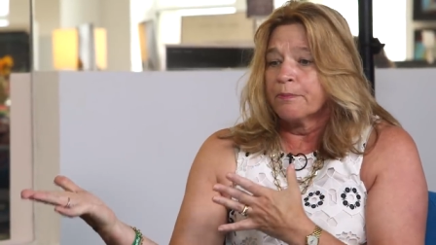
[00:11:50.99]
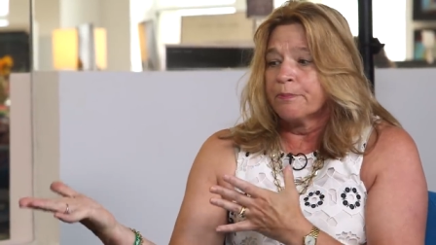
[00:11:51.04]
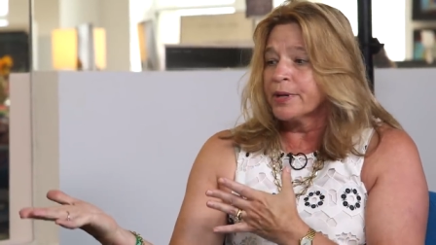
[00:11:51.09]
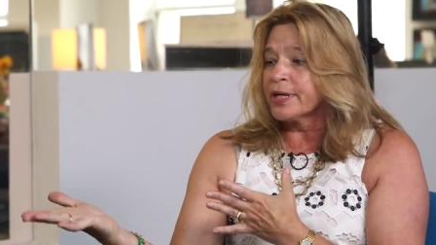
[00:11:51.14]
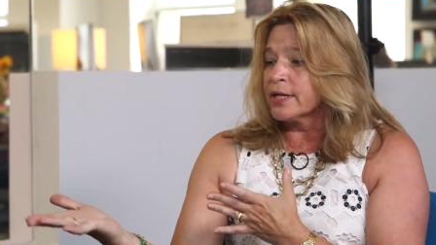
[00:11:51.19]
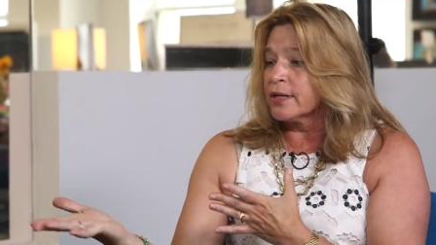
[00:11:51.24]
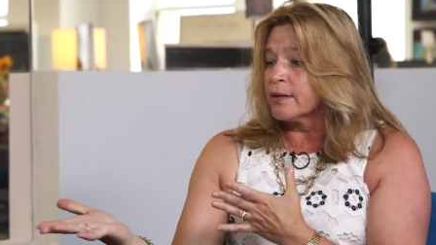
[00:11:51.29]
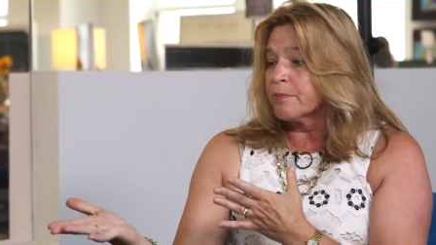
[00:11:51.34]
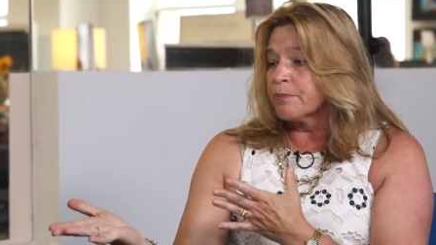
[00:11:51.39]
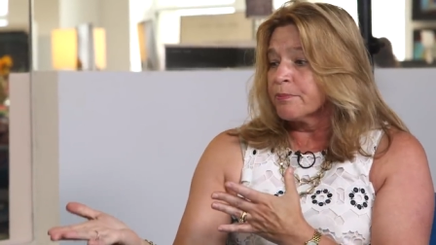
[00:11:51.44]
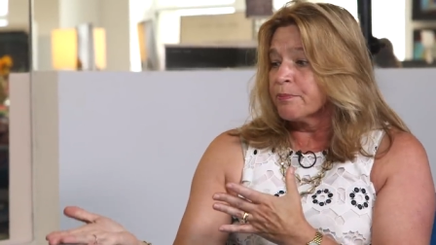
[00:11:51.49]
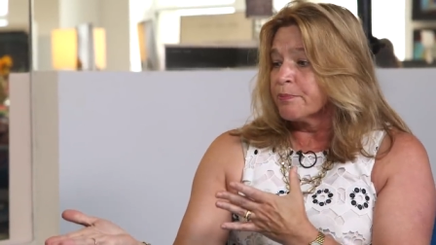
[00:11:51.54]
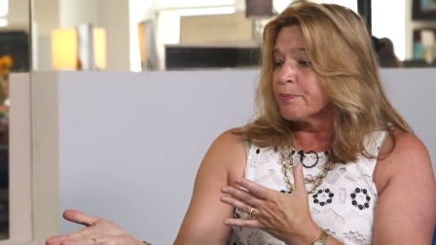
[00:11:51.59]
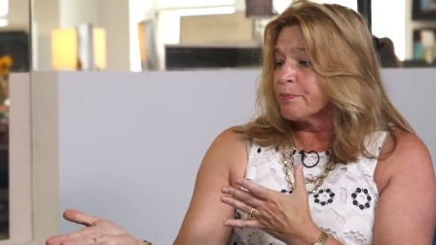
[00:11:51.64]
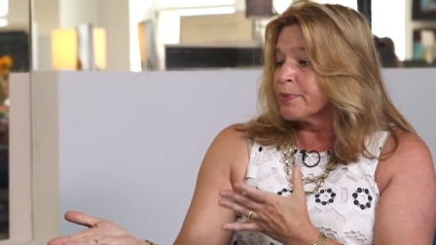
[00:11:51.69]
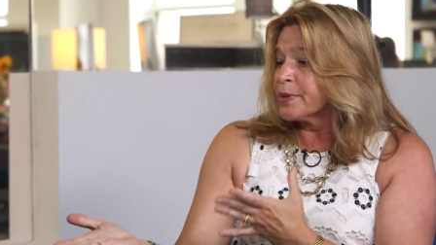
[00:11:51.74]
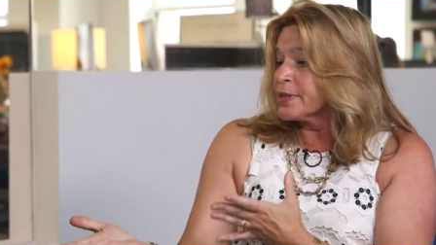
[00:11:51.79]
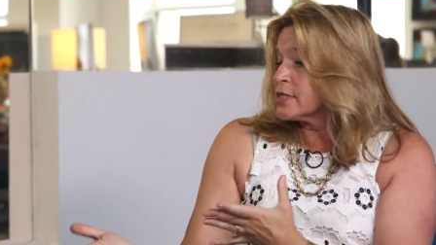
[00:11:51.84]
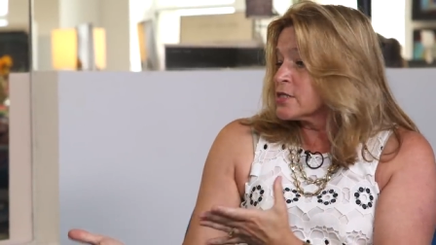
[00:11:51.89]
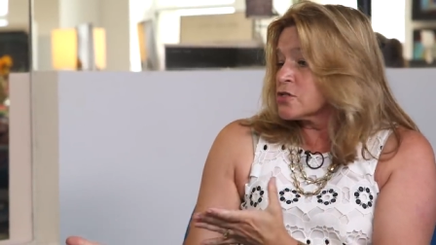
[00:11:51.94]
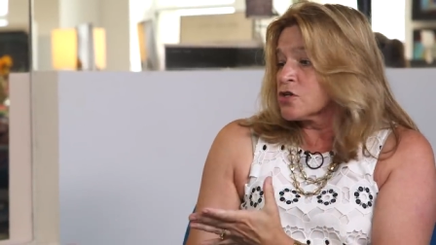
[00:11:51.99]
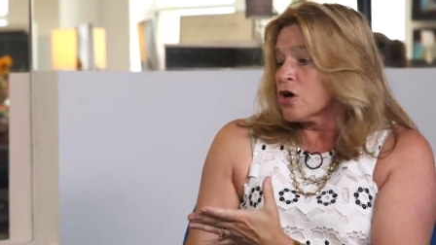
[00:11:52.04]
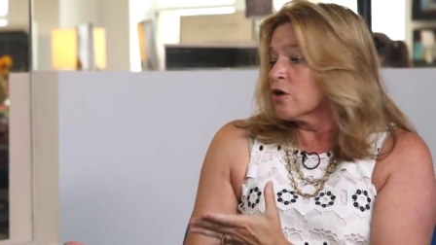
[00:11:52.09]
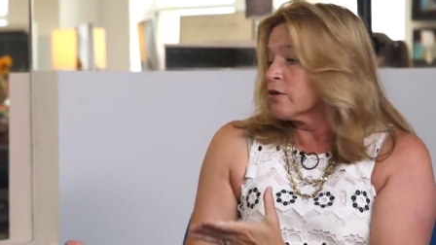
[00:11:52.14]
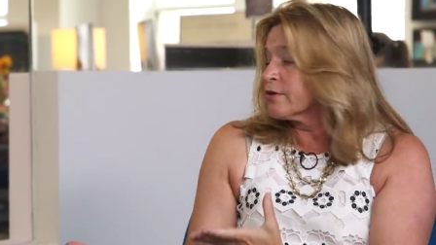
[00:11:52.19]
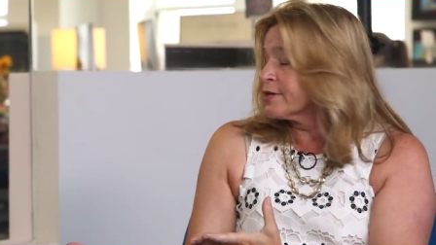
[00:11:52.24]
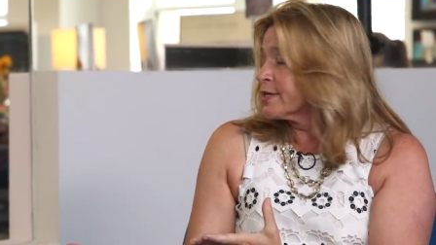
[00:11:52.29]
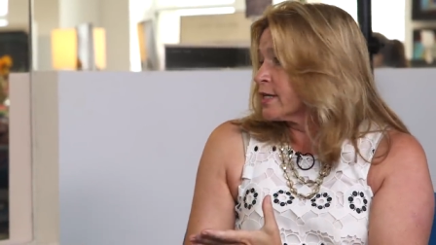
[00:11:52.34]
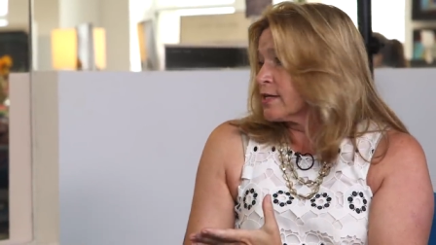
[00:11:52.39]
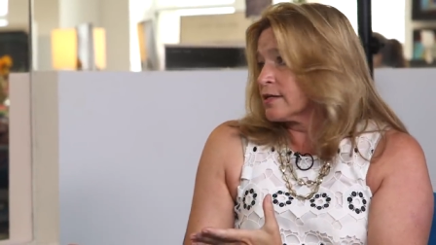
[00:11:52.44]
But but it's
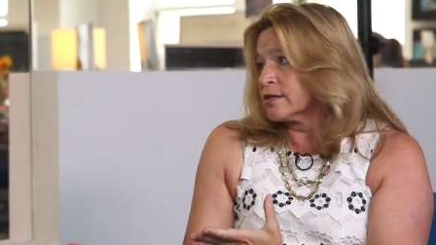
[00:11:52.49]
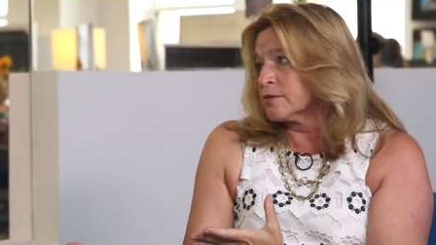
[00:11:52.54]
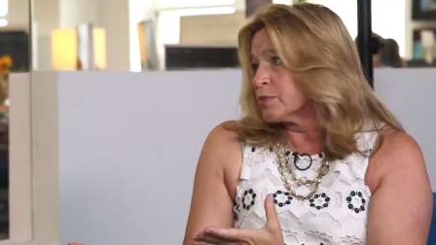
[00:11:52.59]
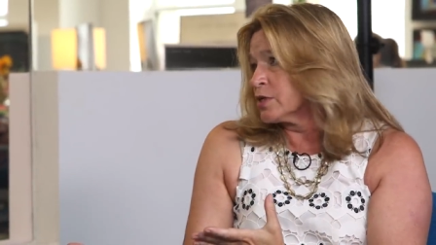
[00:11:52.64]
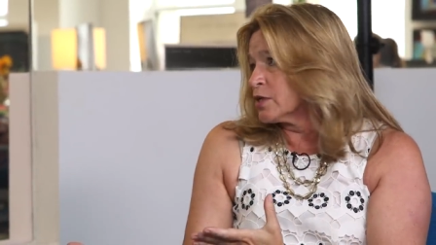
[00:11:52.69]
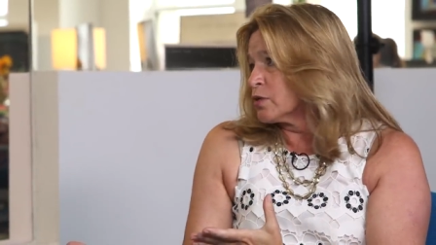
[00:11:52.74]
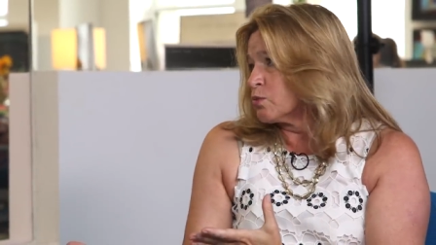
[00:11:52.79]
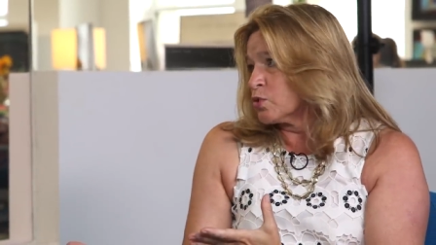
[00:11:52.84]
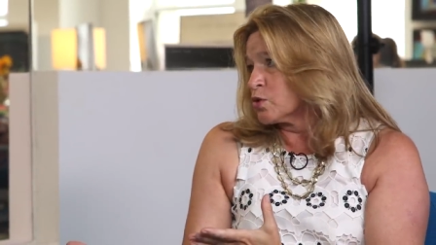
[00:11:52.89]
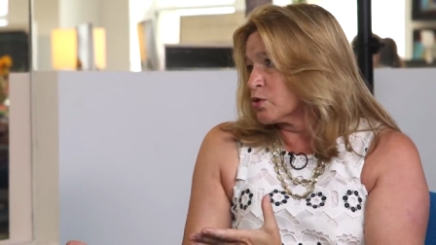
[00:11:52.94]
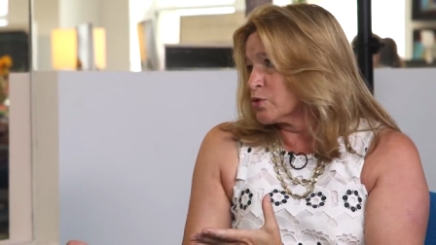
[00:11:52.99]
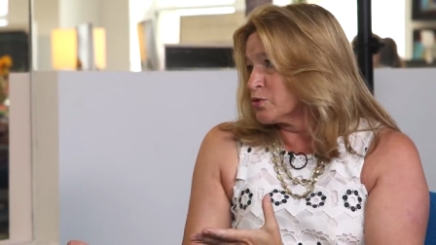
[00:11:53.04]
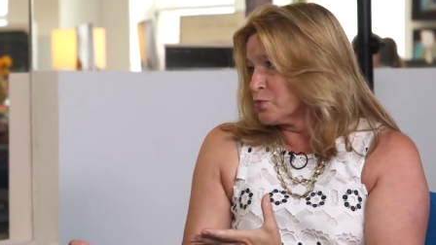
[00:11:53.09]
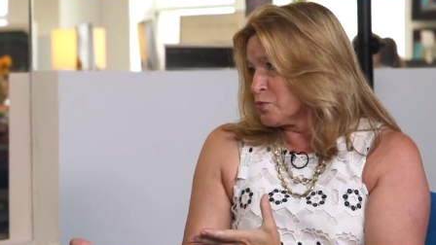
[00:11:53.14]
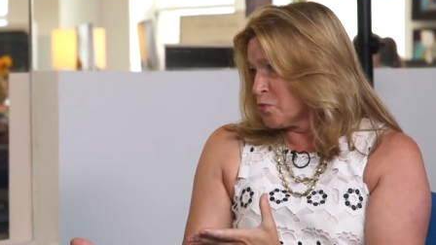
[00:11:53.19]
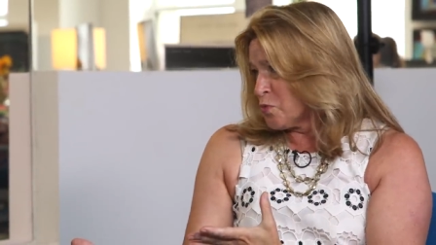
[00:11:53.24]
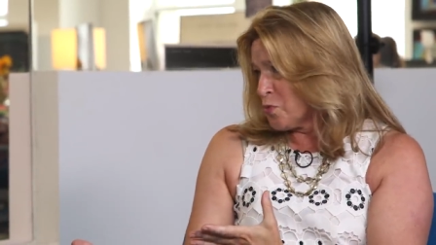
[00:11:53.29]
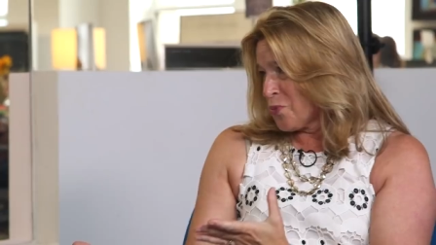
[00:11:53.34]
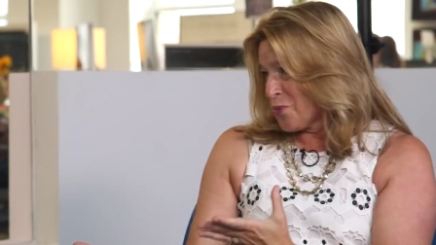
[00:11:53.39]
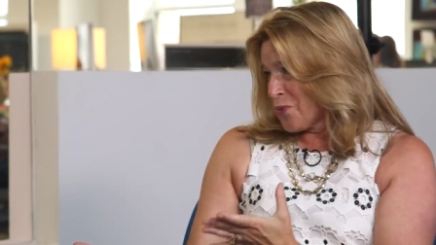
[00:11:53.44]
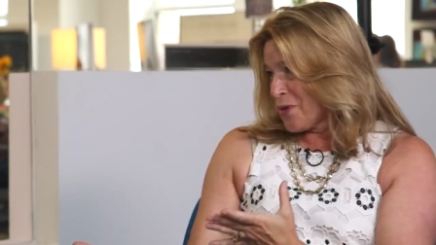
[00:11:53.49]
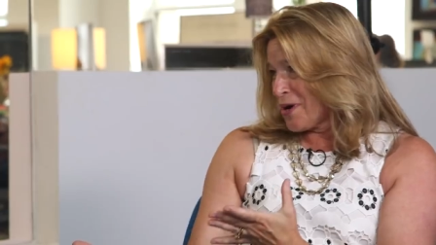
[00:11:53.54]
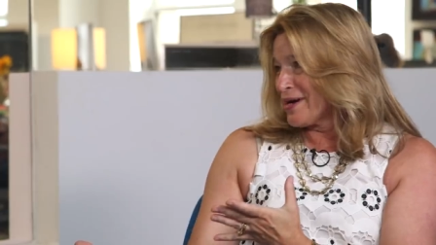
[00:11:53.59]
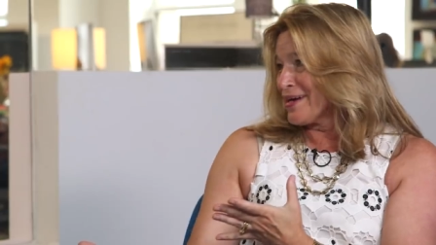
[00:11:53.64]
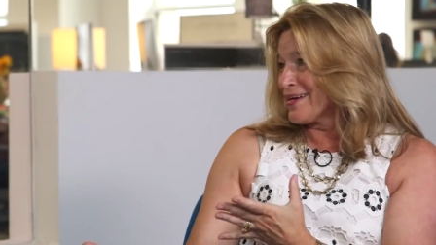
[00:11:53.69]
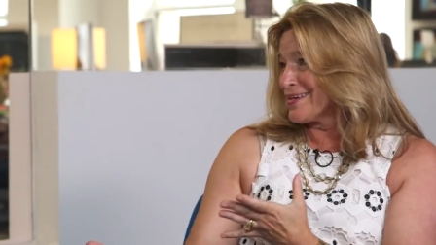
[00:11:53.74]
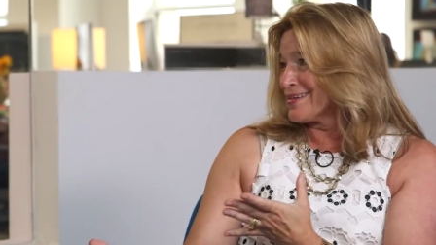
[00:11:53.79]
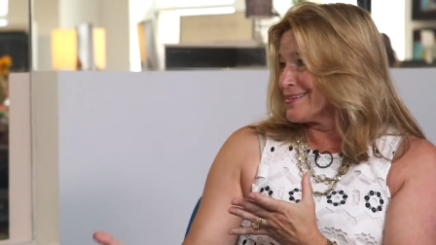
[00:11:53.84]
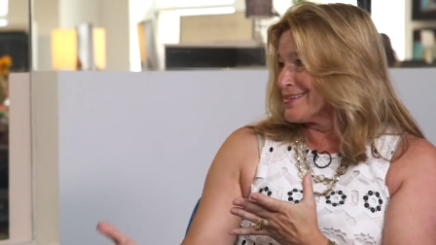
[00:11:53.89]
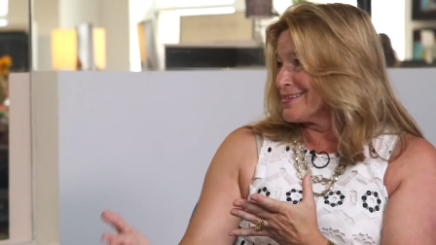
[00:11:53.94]
already going to be a
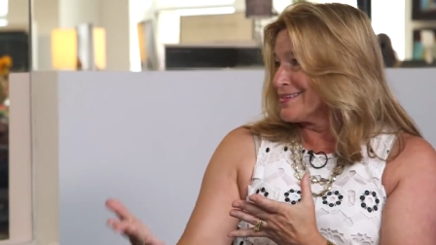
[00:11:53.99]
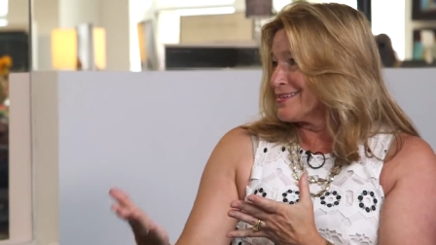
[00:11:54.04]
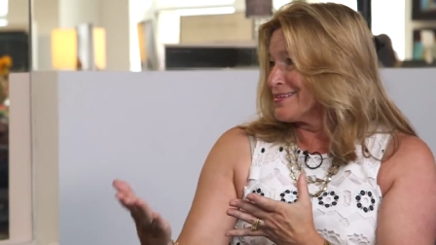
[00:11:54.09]
worldwide